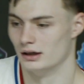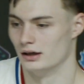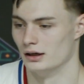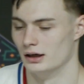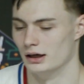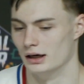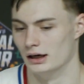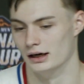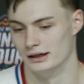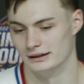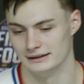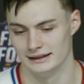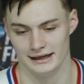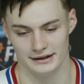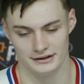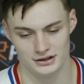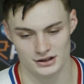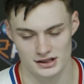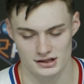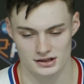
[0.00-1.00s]

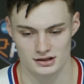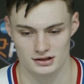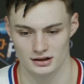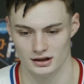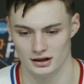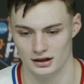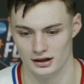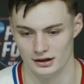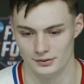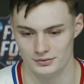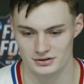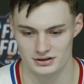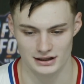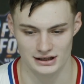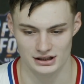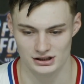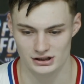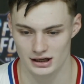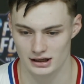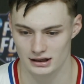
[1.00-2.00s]
It was
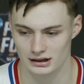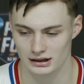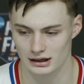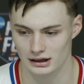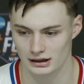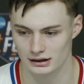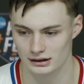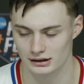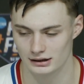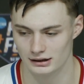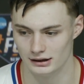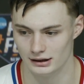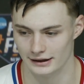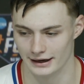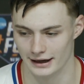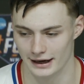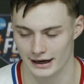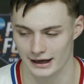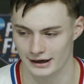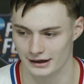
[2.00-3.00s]
late shot clock,
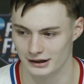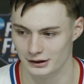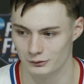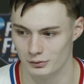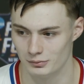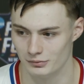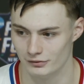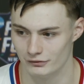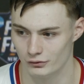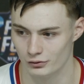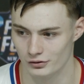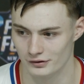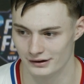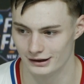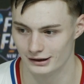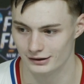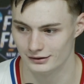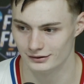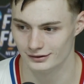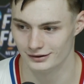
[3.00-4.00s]
and I had to hit one before
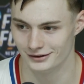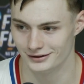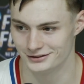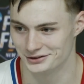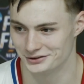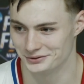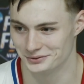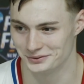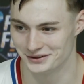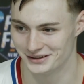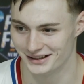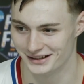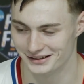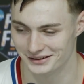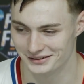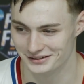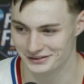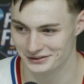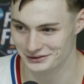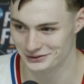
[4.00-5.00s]
that. So I really had
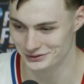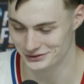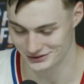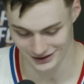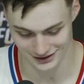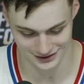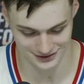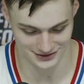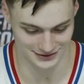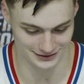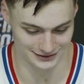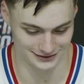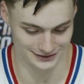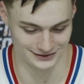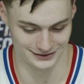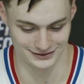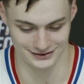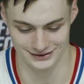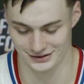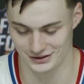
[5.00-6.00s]
nothing to lose, honestly.
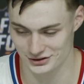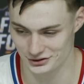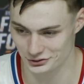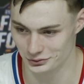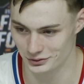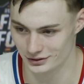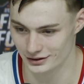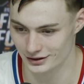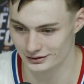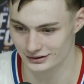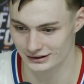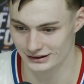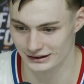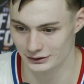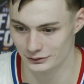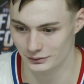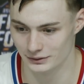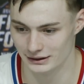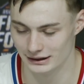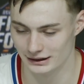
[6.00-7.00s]
Just threw one out there, and
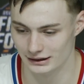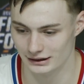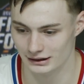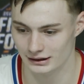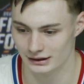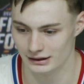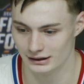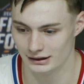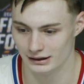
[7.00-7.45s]
it went in.